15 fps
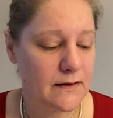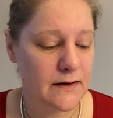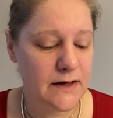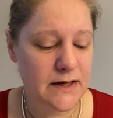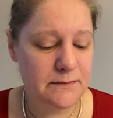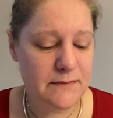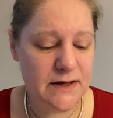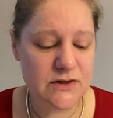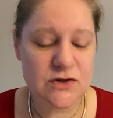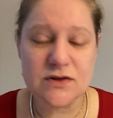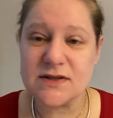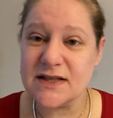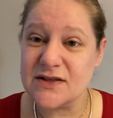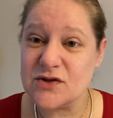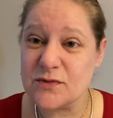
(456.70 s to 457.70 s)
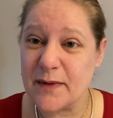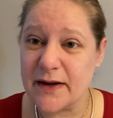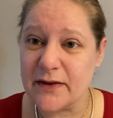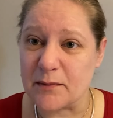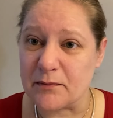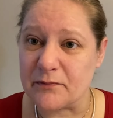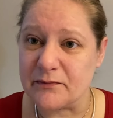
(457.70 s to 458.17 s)
it makes good sense to buy
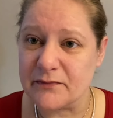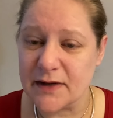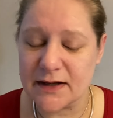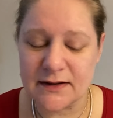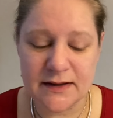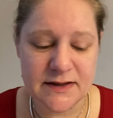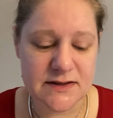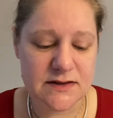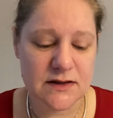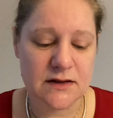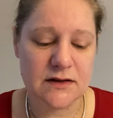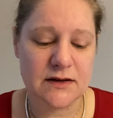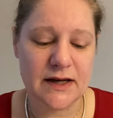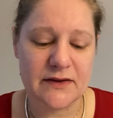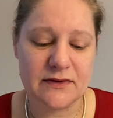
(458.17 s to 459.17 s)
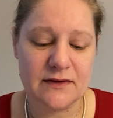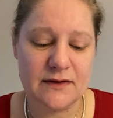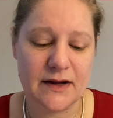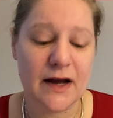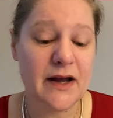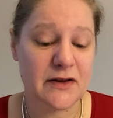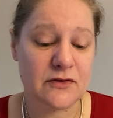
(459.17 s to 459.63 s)
them, at least
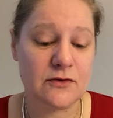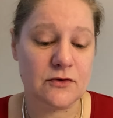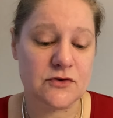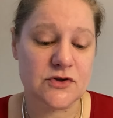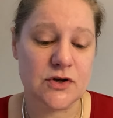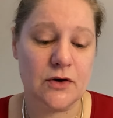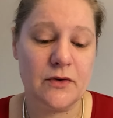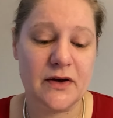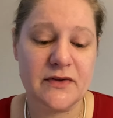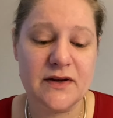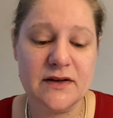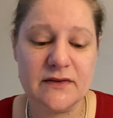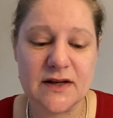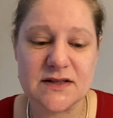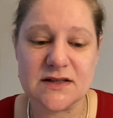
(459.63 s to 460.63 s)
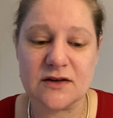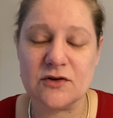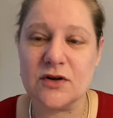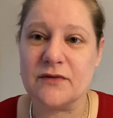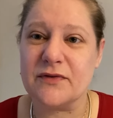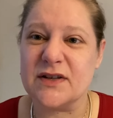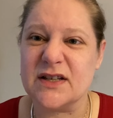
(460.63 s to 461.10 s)
I thought so. I think that's a
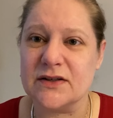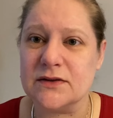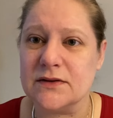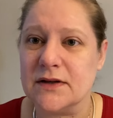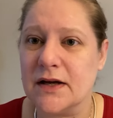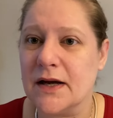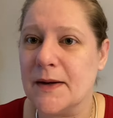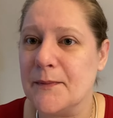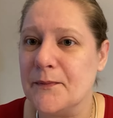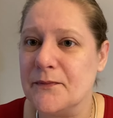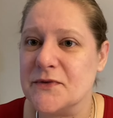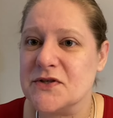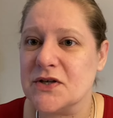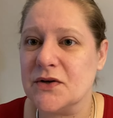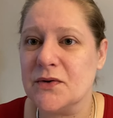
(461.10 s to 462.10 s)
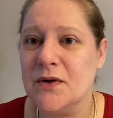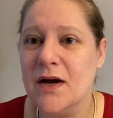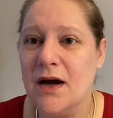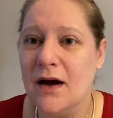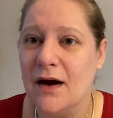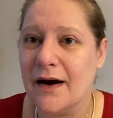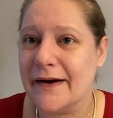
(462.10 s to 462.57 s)
good of a deal. So
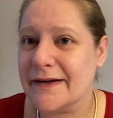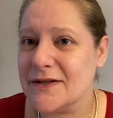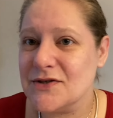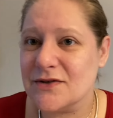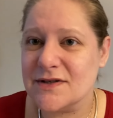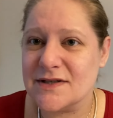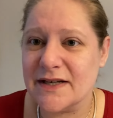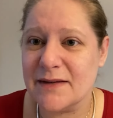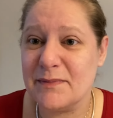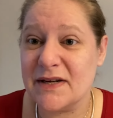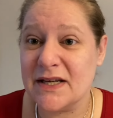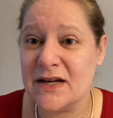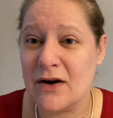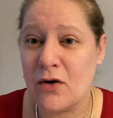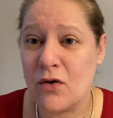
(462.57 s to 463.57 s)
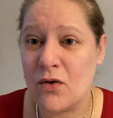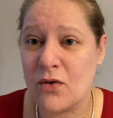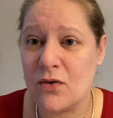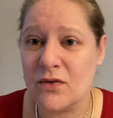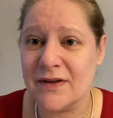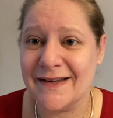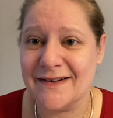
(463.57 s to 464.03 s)
I guess you could say a mini
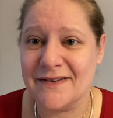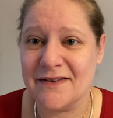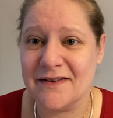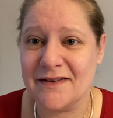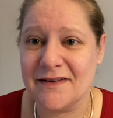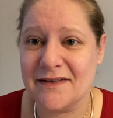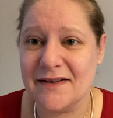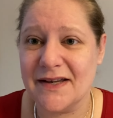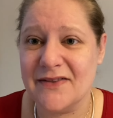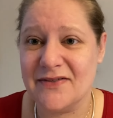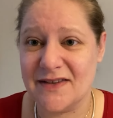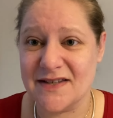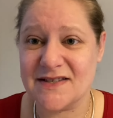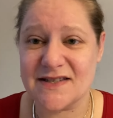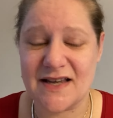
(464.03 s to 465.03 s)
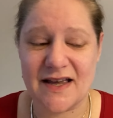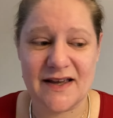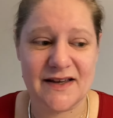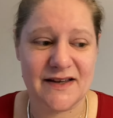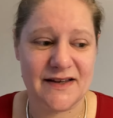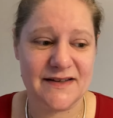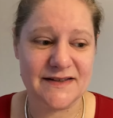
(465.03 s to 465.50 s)
haul in this
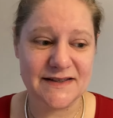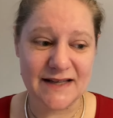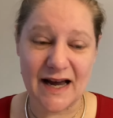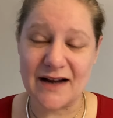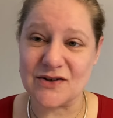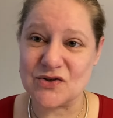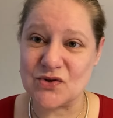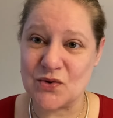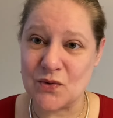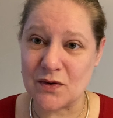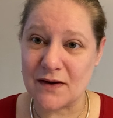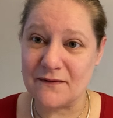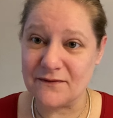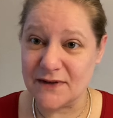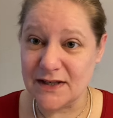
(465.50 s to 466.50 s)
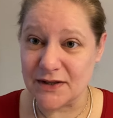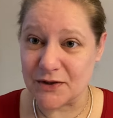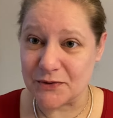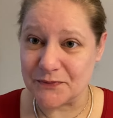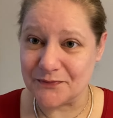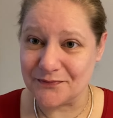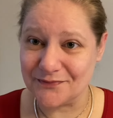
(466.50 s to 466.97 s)
yarn talk video.